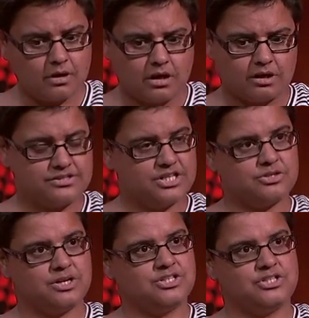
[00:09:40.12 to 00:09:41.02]
kind of
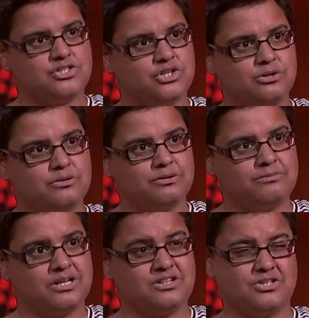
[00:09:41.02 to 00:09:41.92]
situation
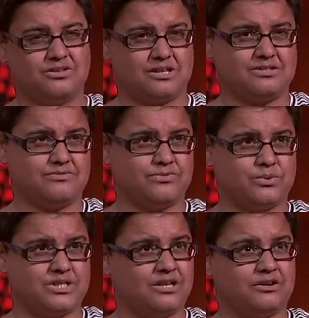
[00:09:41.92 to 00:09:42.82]
too. In
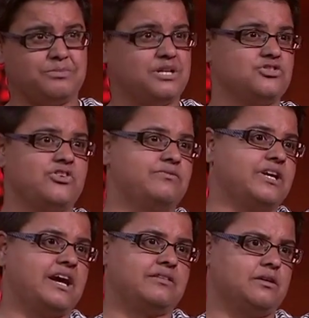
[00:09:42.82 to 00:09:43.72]
2014, I've been
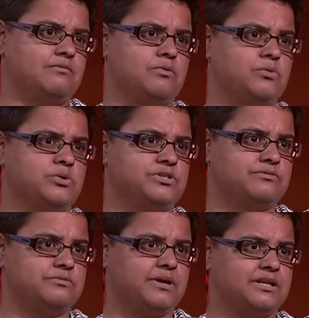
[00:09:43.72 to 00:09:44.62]
travelling out there and
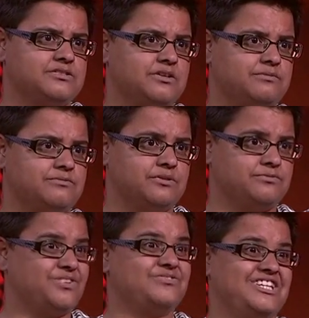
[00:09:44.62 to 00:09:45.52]
reporting from Palestine for
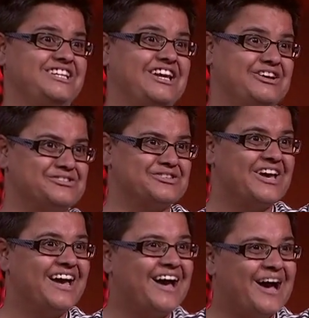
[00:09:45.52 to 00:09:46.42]
15 years.
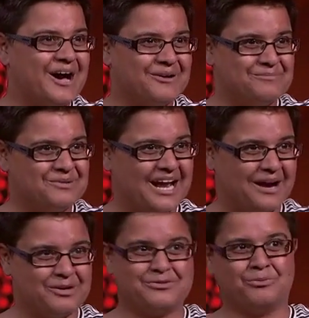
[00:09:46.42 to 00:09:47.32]

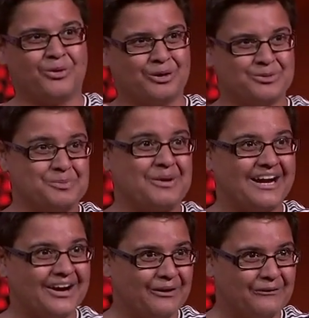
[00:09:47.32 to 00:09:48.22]
Now, even while I was a
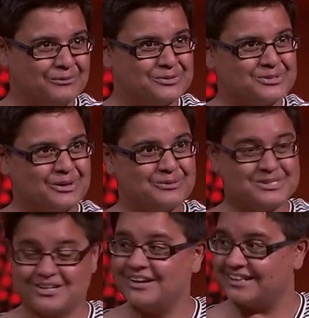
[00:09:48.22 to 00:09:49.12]
banker, I
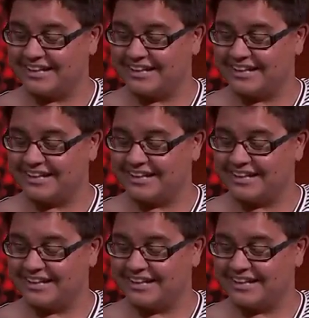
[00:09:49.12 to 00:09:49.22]
was doing